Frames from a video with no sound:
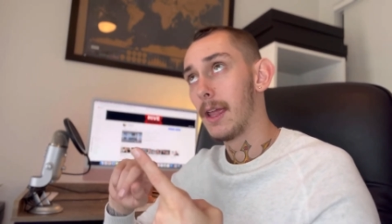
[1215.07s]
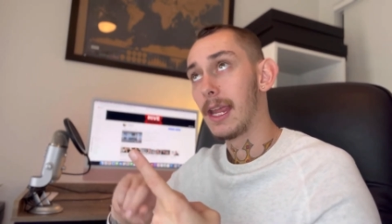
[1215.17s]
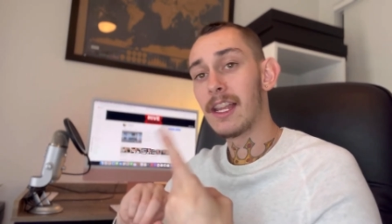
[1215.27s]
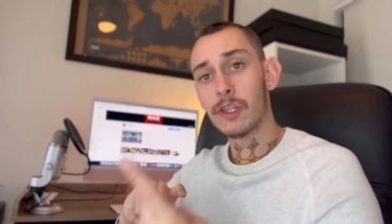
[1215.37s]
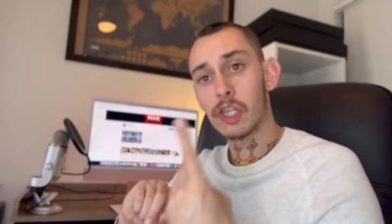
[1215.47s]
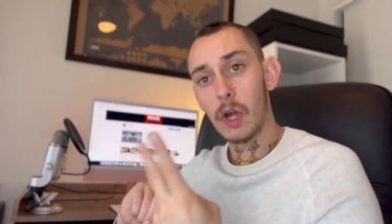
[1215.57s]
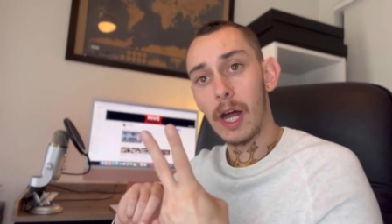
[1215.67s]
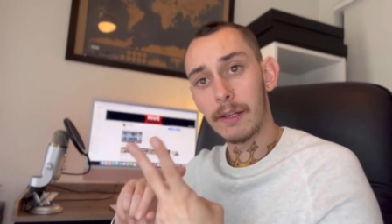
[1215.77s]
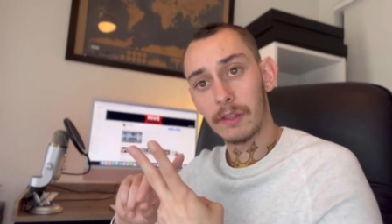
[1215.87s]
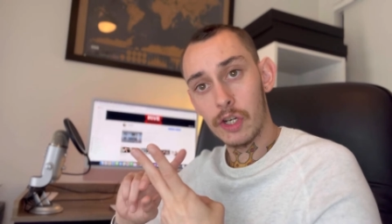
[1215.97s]
inside
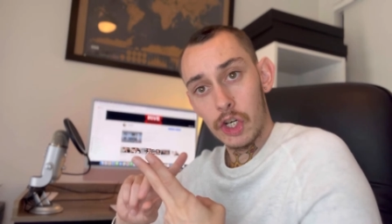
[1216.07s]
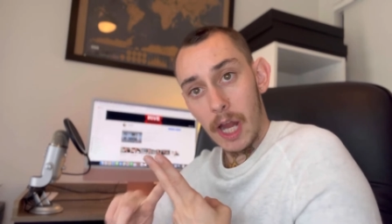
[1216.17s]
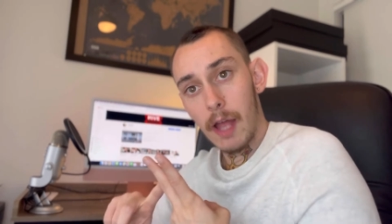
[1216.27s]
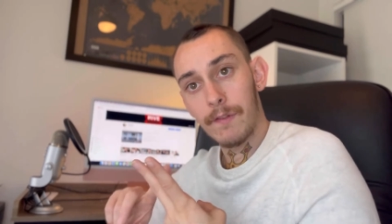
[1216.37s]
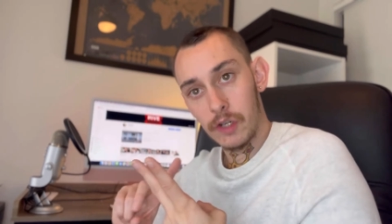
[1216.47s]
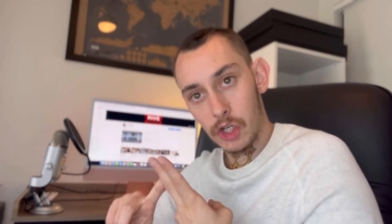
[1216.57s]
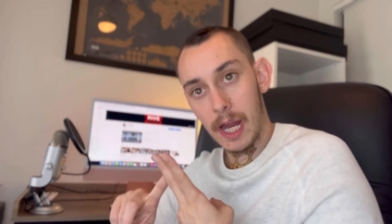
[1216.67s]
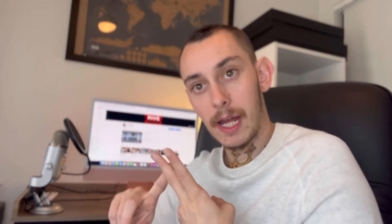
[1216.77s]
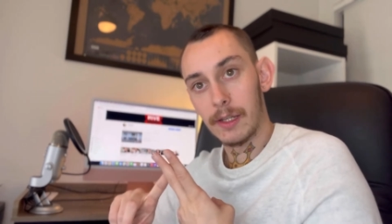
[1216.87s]
of the Shout for Shout.